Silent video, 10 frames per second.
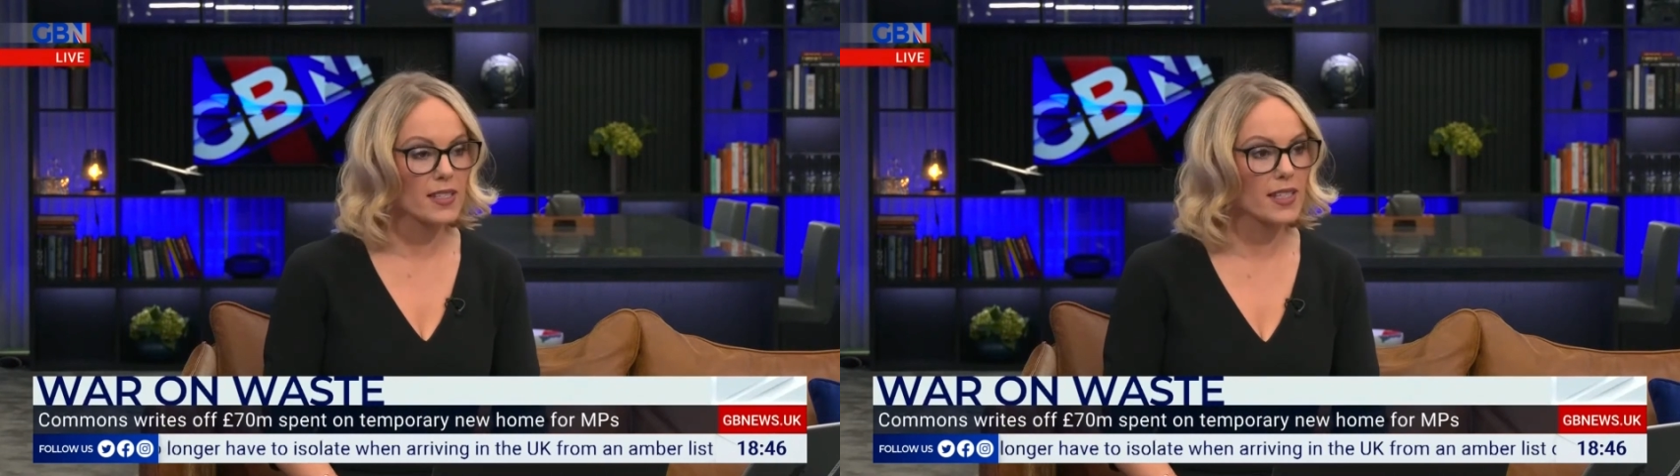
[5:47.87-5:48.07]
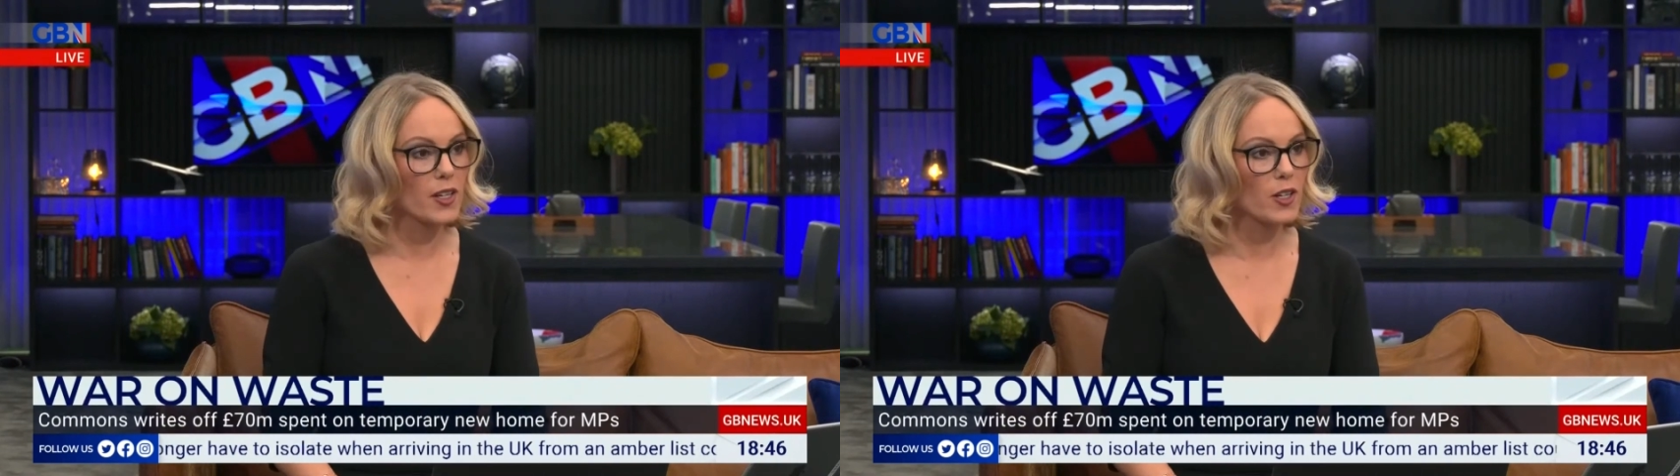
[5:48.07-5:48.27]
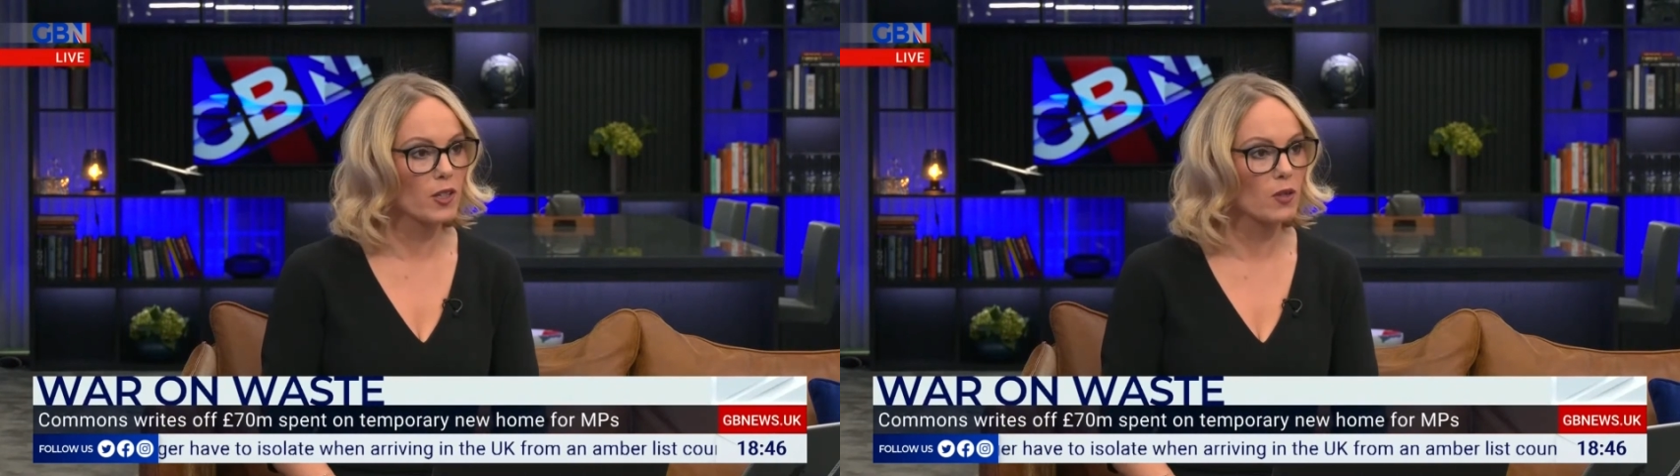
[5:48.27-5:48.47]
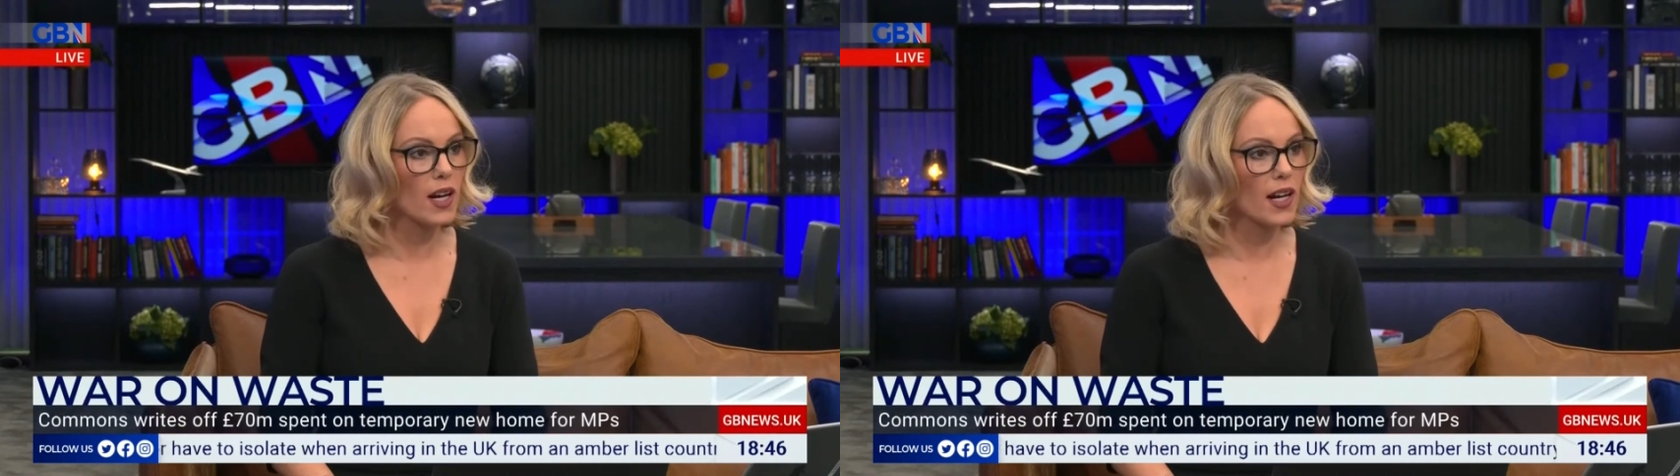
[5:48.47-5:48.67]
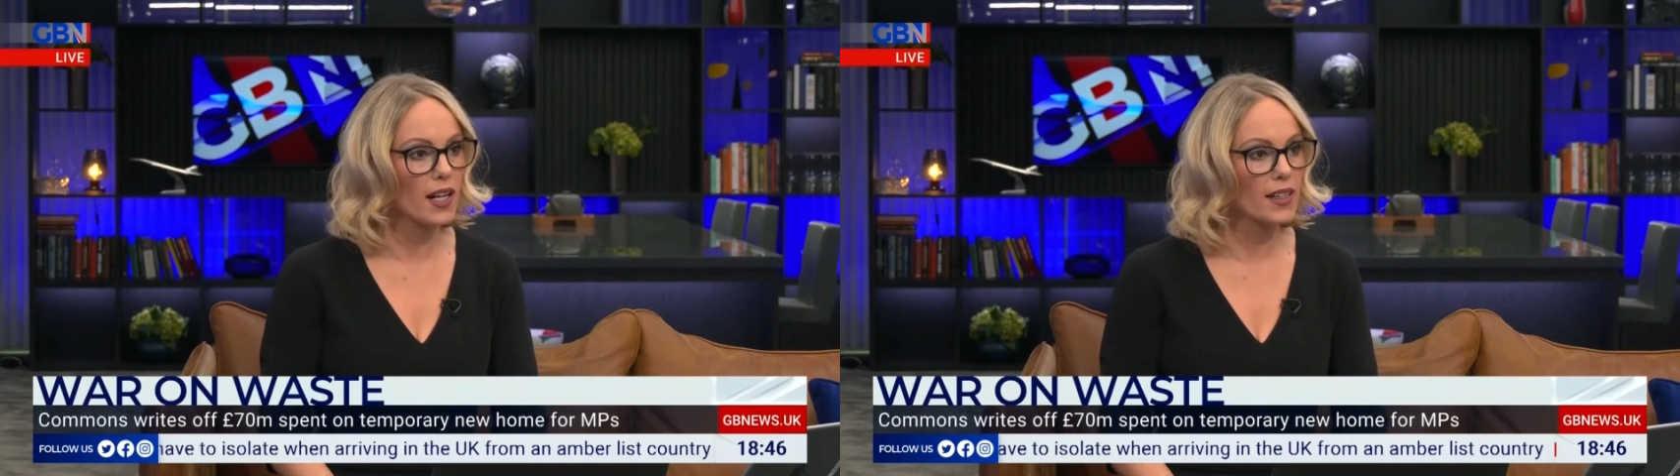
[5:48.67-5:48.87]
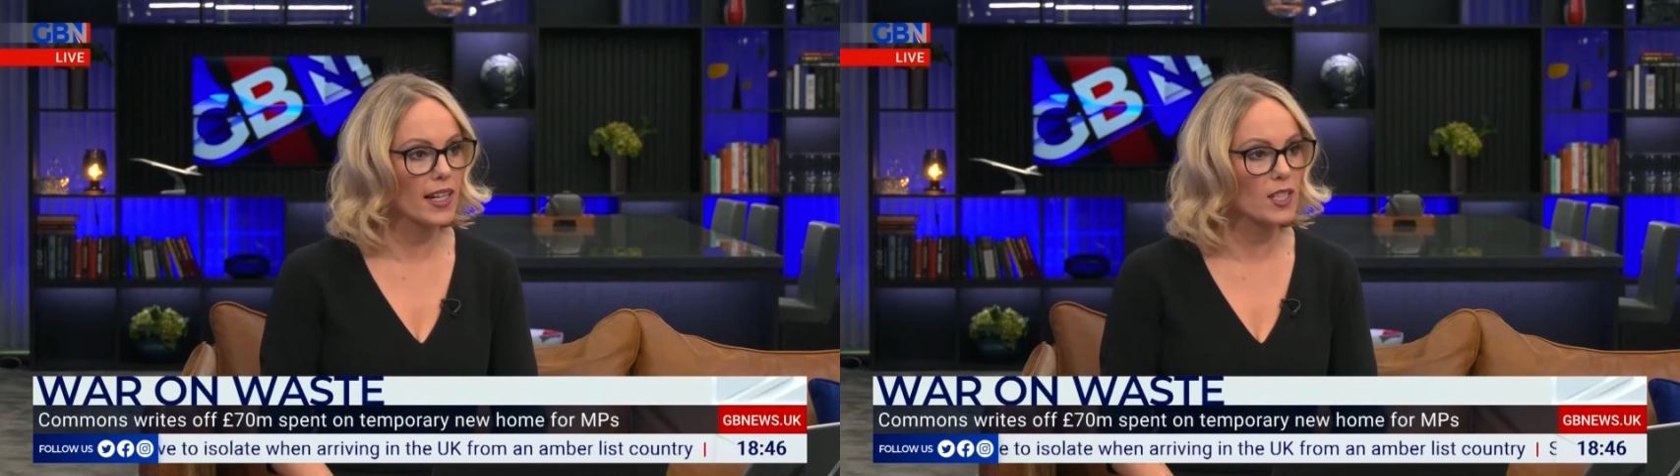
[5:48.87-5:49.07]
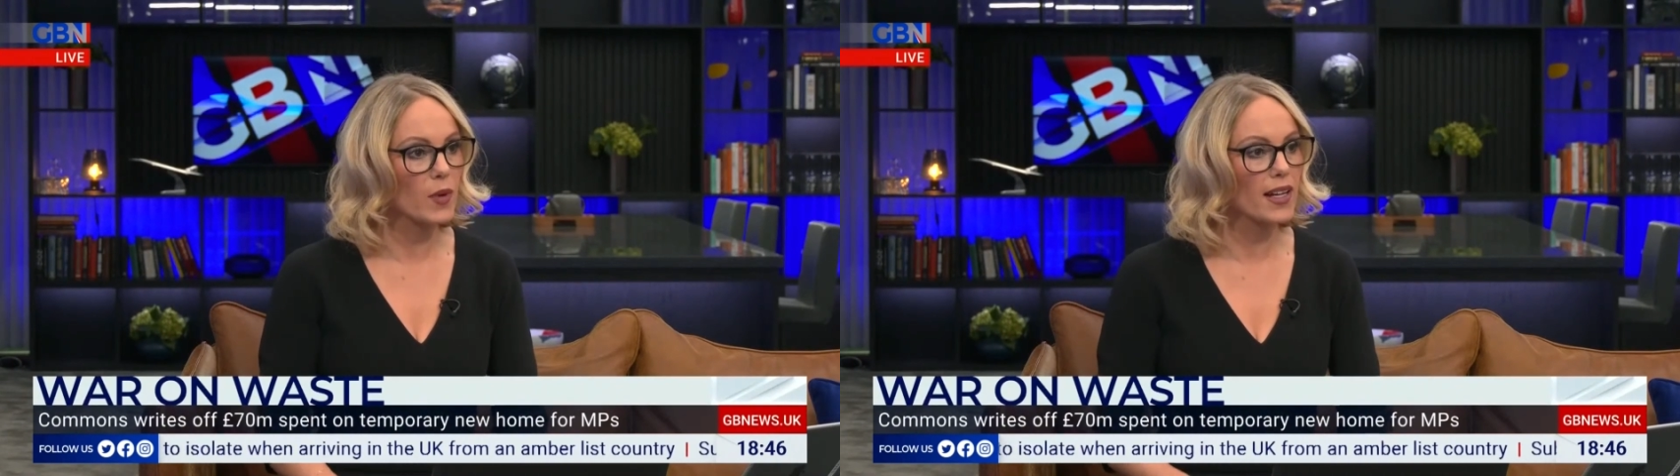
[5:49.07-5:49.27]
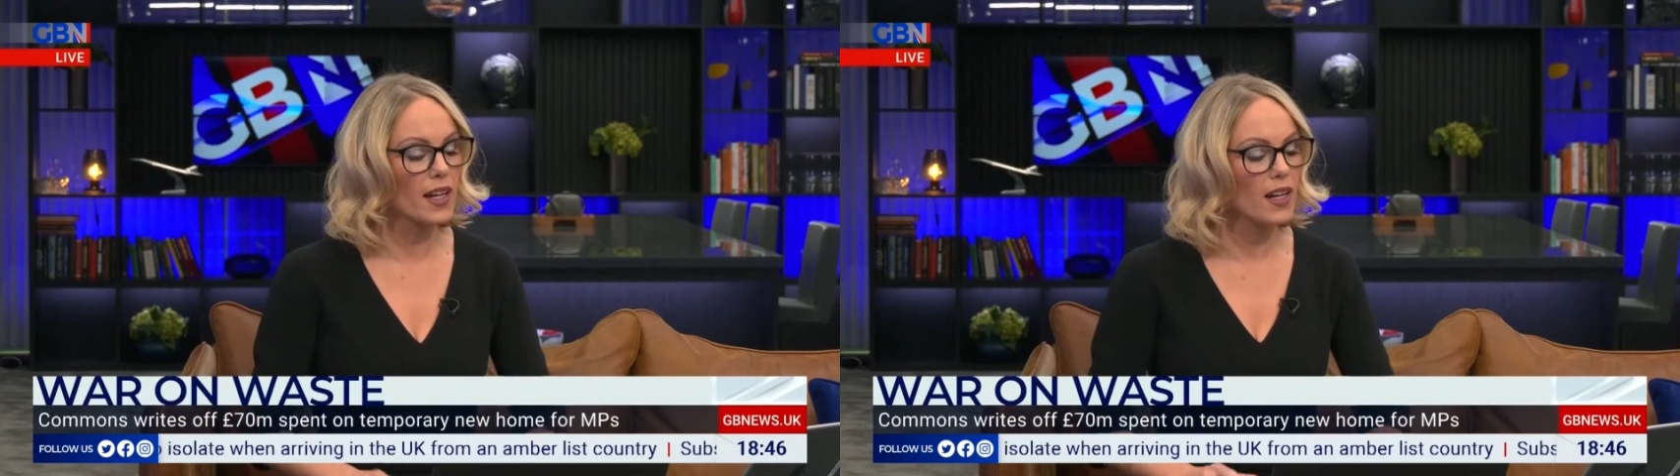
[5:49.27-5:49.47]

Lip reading: see you next week.